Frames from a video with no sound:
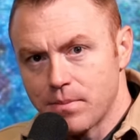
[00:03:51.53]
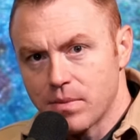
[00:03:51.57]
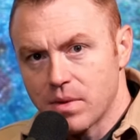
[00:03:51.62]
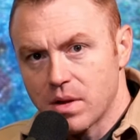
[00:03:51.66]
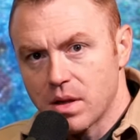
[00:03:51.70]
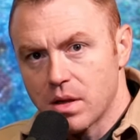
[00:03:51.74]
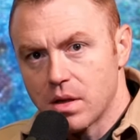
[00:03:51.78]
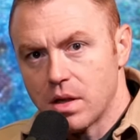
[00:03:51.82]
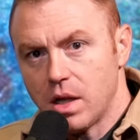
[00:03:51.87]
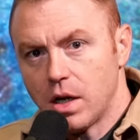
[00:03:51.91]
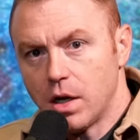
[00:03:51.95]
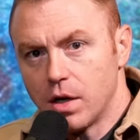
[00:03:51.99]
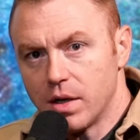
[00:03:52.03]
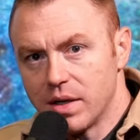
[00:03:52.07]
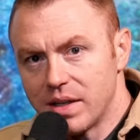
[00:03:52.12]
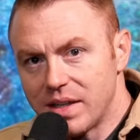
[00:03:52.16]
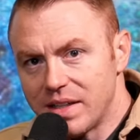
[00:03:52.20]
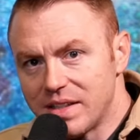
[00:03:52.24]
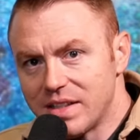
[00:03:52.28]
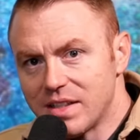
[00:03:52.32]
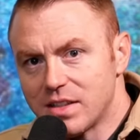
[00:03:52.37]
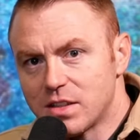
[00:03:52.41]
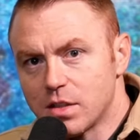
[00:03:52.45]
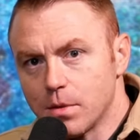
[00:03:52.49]
that are
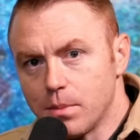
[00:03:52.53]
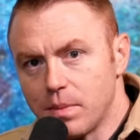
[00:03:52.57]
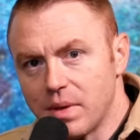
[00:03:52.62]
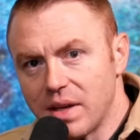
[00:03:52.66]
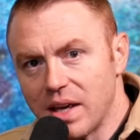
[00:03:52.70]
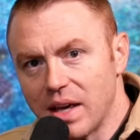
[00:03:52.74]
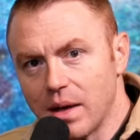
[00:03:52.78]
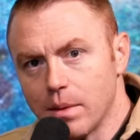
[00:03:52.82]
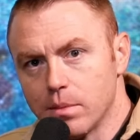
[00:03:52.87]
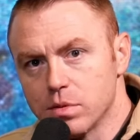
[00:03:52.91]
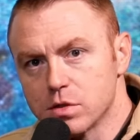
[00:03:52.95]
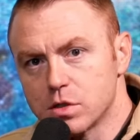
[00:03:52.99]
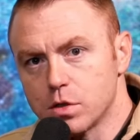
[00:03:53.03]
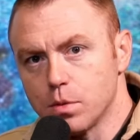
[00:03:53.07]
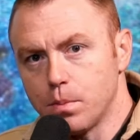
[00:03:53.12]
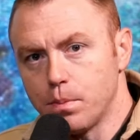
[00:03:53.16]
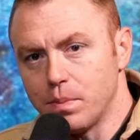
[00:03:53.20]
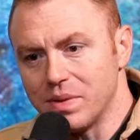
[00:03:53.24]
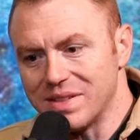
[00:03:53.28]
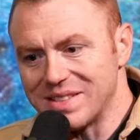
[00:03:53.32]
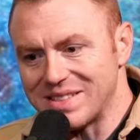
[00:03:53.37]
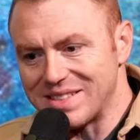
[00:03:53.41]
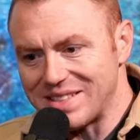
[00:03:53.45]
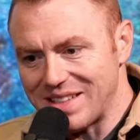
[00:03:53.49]
needed to be able to
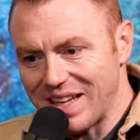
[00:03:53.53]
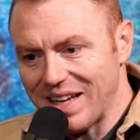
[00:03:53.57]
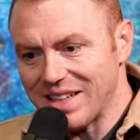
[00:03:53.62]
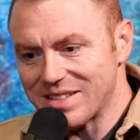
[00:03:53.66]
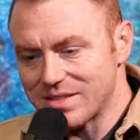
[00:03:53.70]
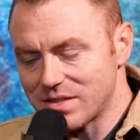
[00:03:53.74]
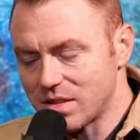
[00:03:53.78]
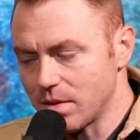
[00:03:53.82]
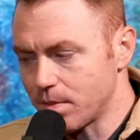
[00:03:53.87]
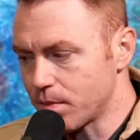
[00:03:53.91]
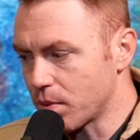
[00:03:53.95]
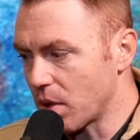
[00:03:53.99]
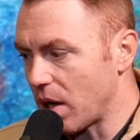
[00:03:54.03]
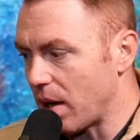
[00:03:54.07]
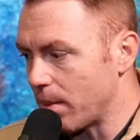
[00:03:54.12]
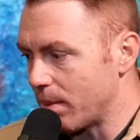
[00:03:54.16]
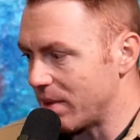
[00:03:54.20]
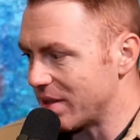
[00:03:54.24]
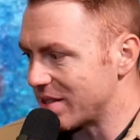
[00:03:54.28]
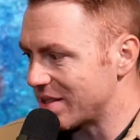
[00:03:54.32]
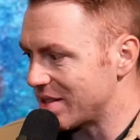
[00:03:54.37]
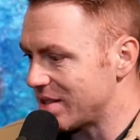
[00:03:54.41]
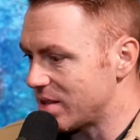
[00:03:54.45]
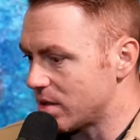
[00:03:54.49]
possess the
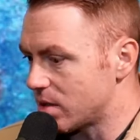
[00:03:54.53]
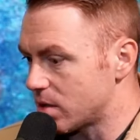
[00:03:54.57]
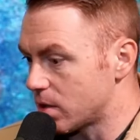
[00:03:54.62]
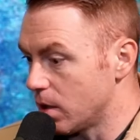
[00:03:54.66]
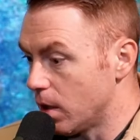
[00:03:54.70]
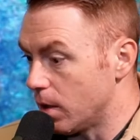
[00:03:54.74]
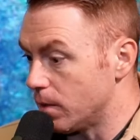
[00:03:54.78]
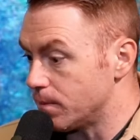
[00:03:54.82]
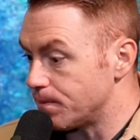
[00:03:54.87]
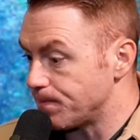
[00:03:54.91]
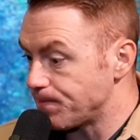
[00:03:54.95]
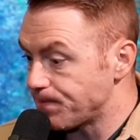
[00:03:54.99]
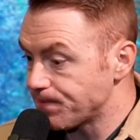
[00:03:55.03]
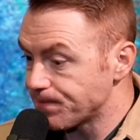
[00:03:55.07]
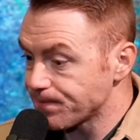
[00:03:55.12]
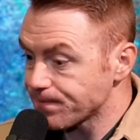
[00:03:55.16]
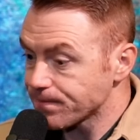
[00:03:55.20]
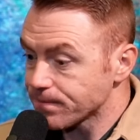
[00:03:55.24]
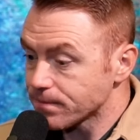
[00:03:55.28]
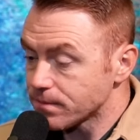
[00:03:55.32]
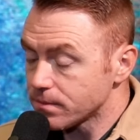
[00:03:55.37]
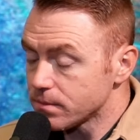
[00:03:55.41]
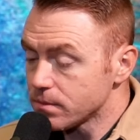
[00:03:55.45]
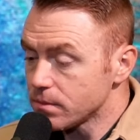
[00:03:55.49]
promise. So,
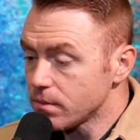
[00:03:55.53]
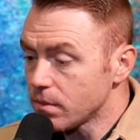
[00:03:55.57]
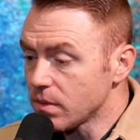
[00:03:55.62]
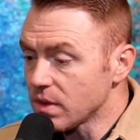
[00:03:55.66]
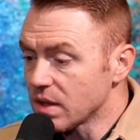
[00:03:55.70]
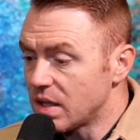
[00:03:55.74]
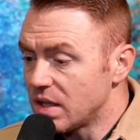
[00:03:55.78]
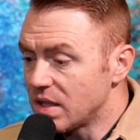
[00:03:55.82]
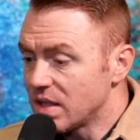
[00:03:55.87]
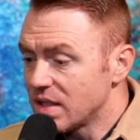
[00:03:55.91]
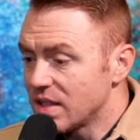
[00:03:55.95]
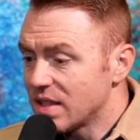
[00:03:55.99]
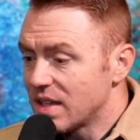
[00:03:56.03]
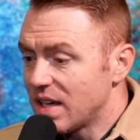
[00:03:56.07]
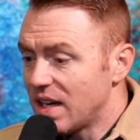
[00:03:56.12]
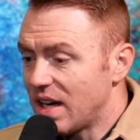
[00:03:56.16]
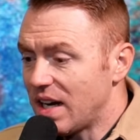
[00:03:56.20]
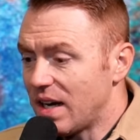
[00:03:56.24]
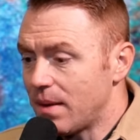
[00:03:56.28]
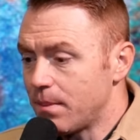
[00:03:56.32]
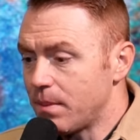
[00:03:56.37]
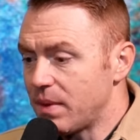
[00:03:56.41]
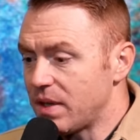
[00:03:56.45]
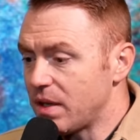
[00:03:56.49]

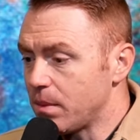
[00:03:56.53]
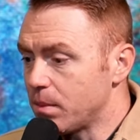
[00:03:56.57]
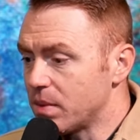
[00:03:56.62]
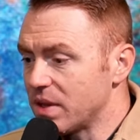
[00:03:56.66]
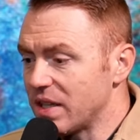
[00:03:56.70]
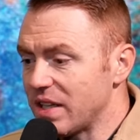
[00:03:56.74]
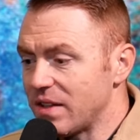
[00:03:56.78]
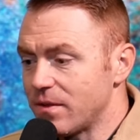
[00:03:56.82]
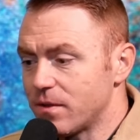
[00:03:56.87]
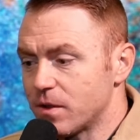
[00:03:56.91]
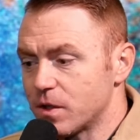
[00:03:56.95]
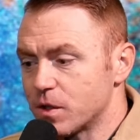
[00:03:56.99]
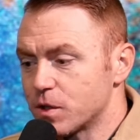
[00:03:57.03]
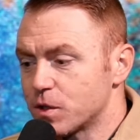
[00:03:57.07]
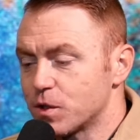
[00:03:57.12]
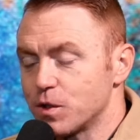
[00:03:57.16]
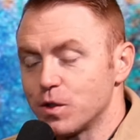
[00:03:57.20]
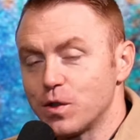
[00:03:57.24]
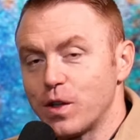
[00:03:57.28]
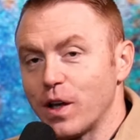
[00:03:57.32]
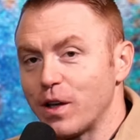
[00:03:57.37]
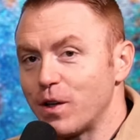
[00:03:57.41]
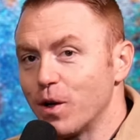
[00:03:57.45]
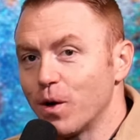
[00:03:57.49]
uh, many believers,
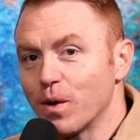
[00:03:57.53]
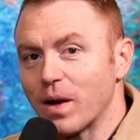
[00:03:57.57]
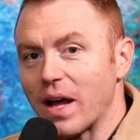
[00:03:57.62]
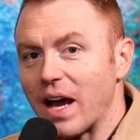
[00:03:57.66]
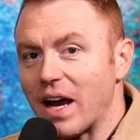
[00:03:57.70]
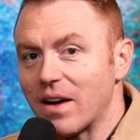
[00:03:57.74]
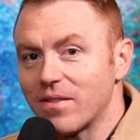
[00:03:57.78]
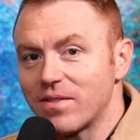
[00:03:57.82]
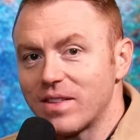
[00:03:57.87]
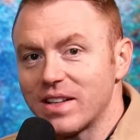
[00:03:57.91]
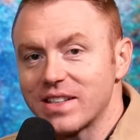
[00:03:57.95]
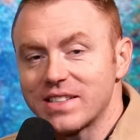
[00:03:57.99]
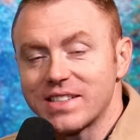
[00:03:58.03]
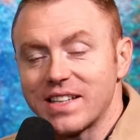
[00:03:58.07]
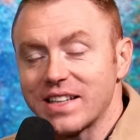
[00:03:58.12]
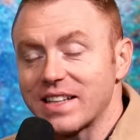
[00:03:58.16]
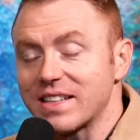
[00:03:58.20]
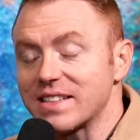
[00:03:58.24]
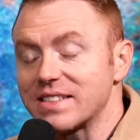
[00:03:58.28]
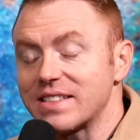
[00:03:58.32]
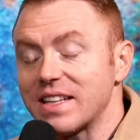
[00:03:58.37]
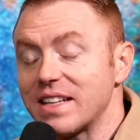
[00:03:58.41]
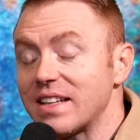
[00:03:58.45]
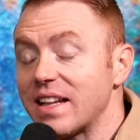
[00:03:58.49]
they don't have this. They
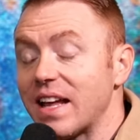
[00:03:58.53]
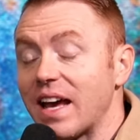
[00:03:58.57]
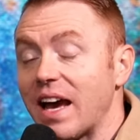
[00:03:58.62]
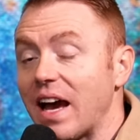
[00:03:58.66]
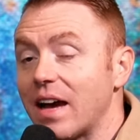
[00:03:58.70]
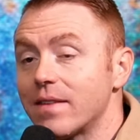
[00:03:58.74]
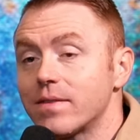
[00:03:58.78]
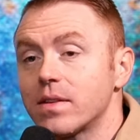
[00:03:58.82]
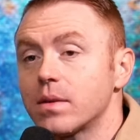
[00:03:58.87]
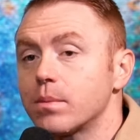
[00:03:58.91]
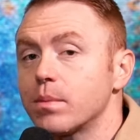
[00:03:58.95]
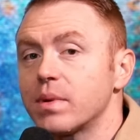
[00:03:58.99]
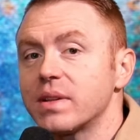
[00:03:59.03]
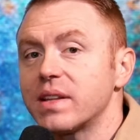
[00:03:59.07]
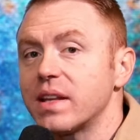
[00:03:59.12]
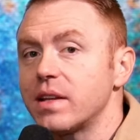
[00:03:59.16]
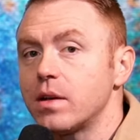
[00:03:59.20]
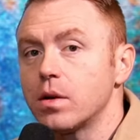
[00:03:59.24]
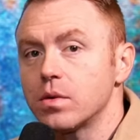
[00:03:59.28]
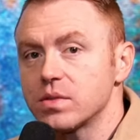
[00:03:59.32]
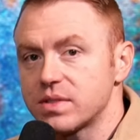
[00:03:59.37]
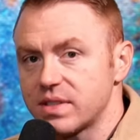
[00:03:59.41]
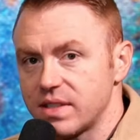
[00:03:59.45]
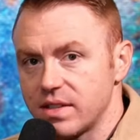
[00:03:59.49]
can say they have it, but they
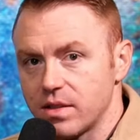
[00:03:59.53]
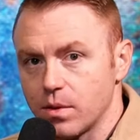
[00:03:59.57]
don't see the